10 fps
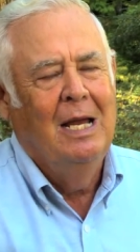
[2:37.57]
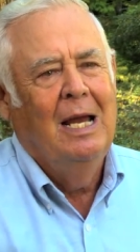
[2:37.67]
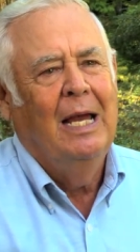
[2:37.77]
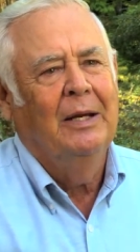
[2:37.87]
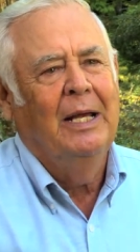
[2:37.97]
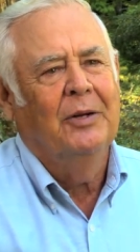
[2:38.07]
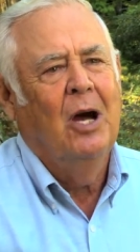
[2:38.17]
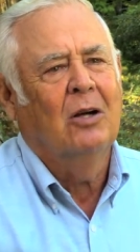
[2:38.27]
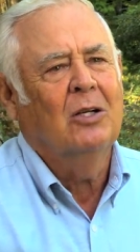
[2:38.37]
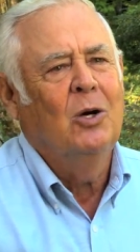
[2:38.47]
And then
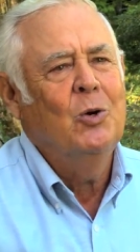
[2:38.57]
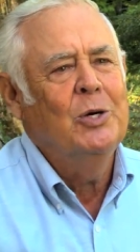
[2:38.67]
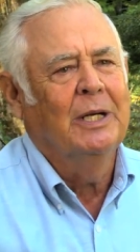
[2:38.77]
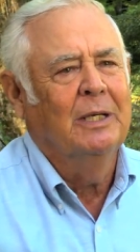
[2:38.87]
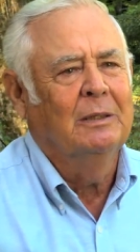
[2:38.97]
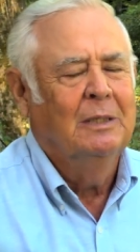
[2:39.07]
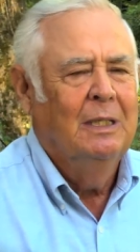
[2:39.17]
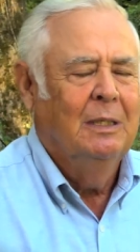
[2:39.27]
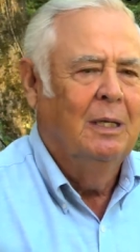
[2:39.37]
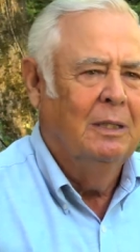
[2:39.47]
Dr. Owen and
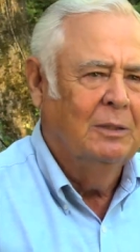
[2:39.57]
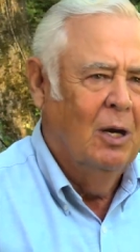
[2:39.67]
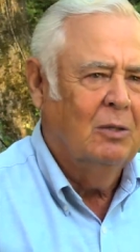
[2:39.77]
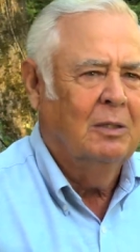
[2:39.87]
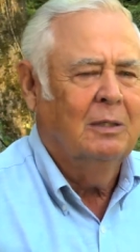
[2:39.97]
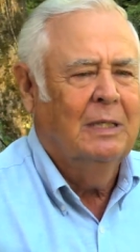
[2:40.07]
uh, Dr.